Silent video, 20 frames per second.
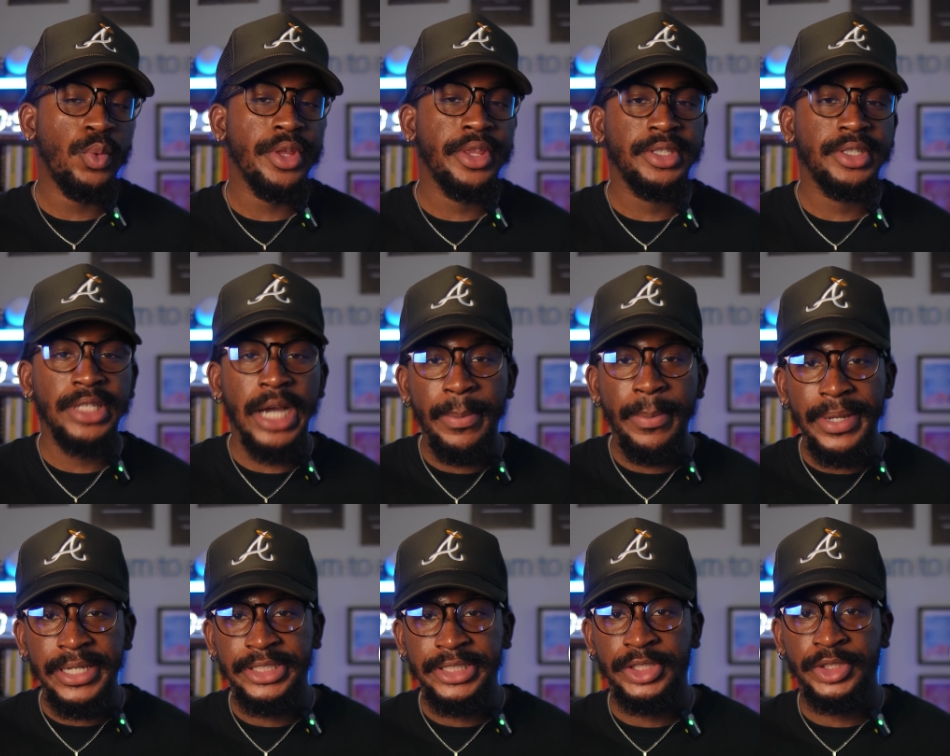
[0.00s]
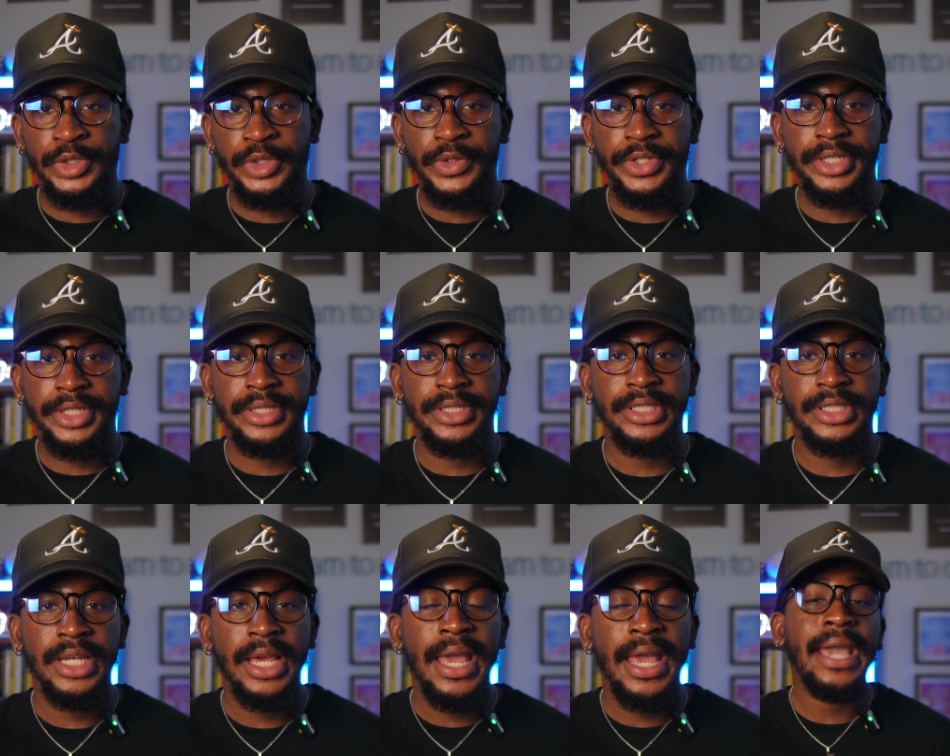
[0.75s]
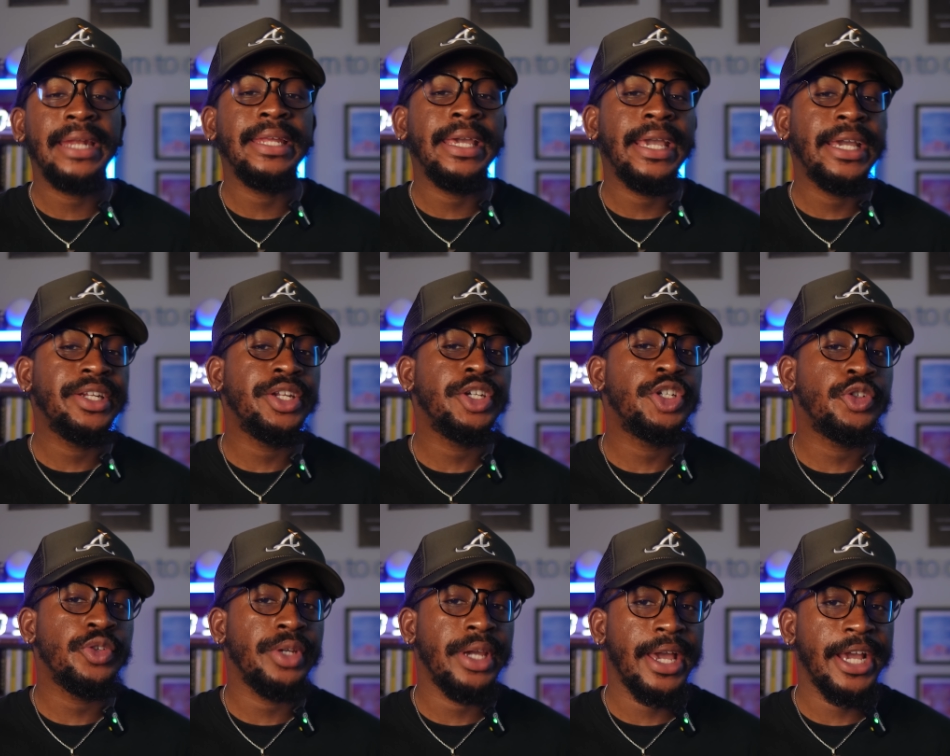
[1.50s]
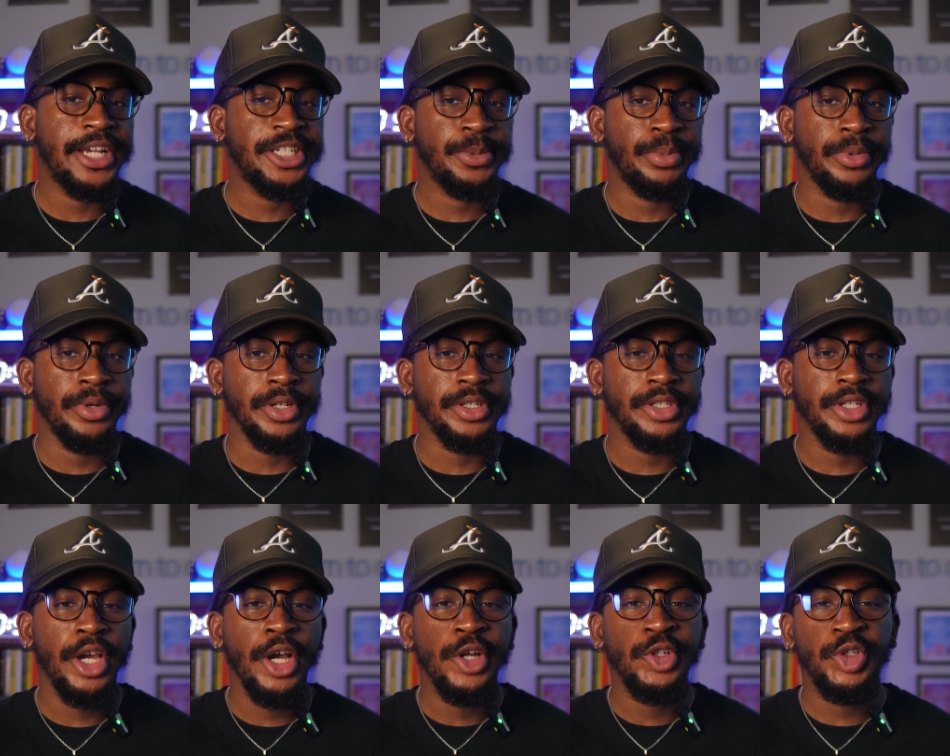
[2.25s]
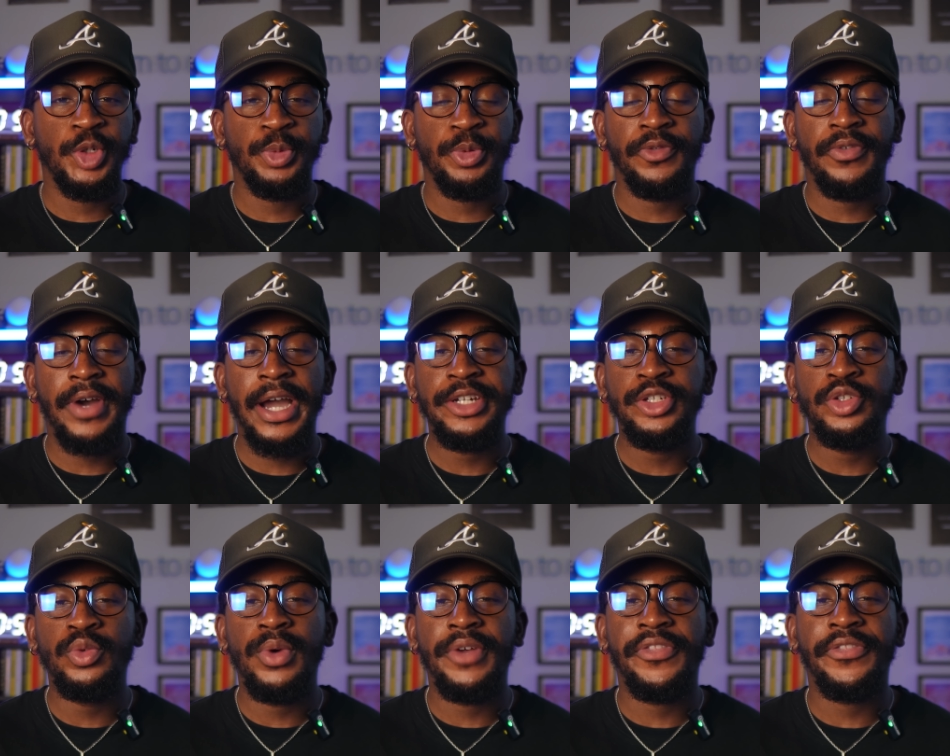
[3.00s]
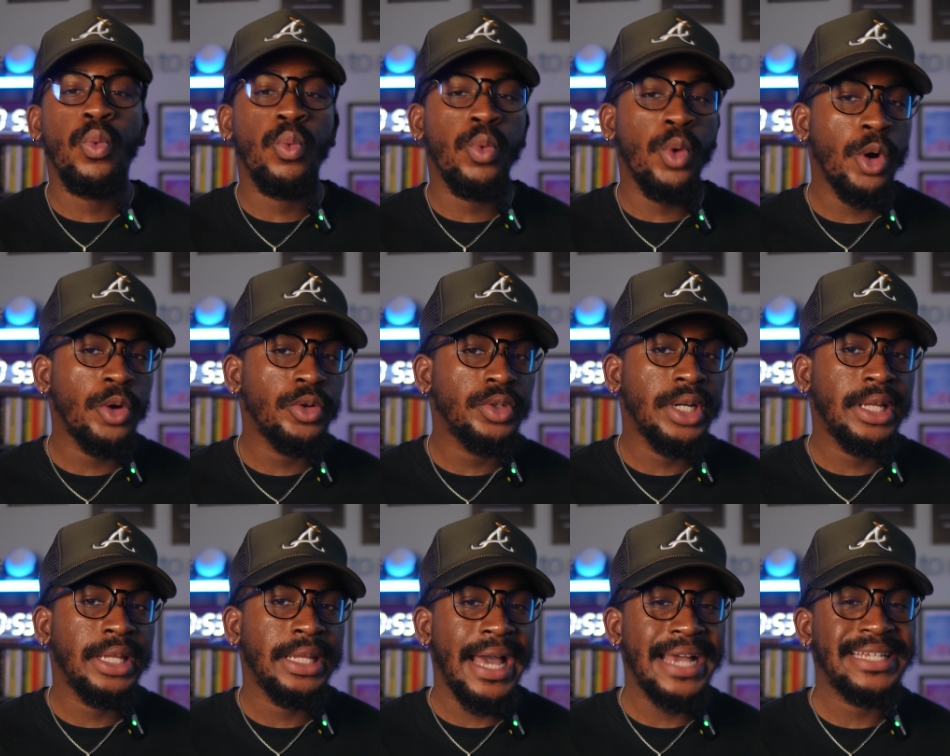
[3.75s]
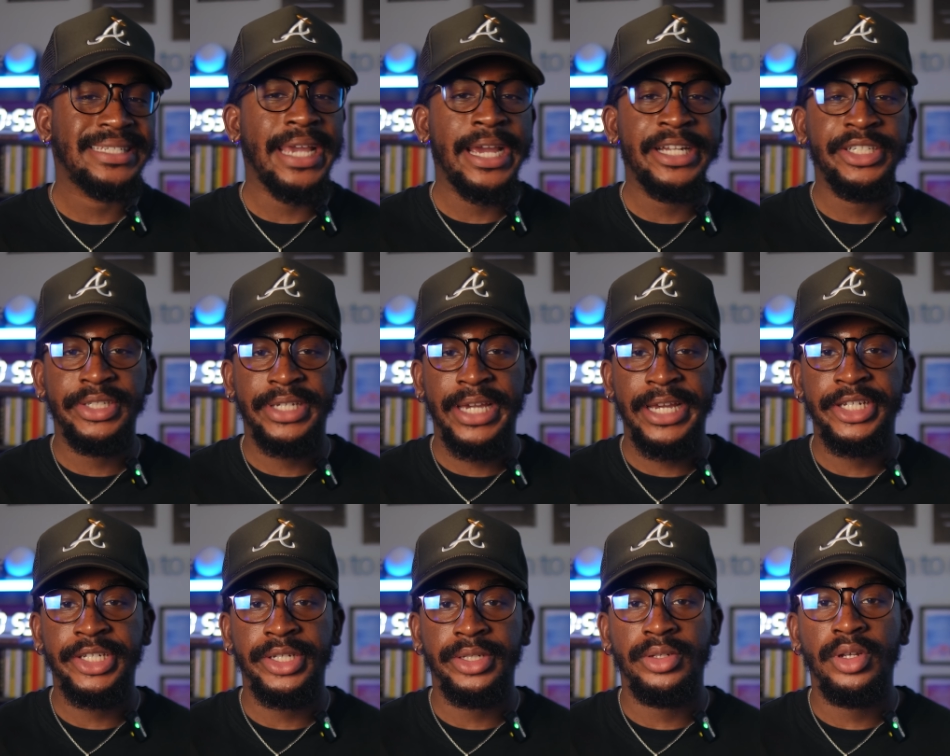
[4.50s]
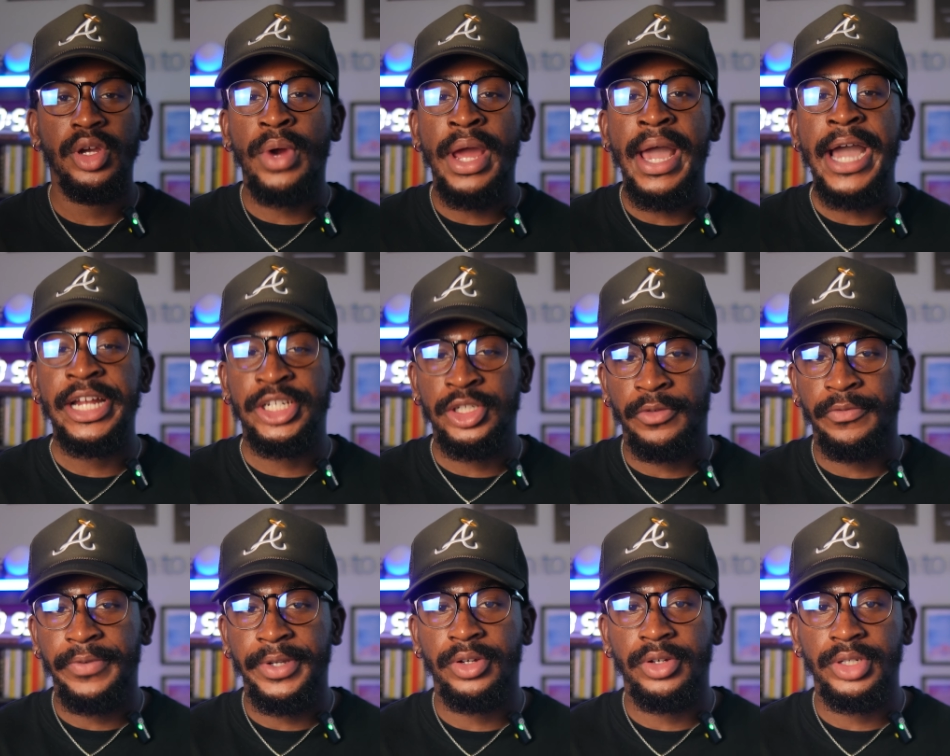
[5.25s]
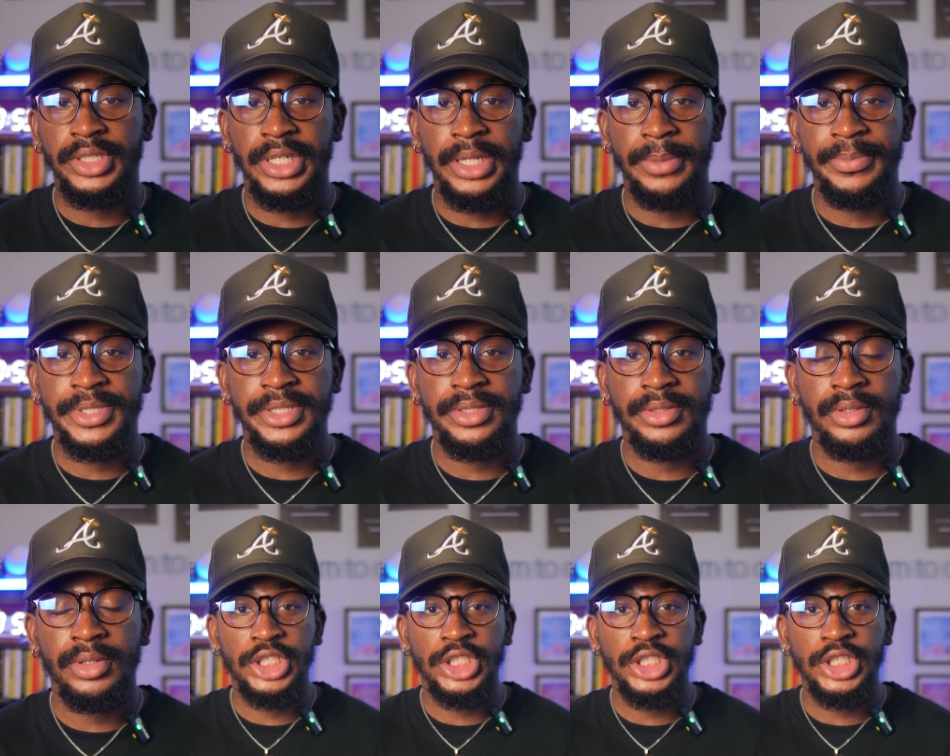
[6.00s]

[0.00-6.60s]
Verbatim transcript: with top institutions and industry experts to provide you with world-class education right at your fingertips.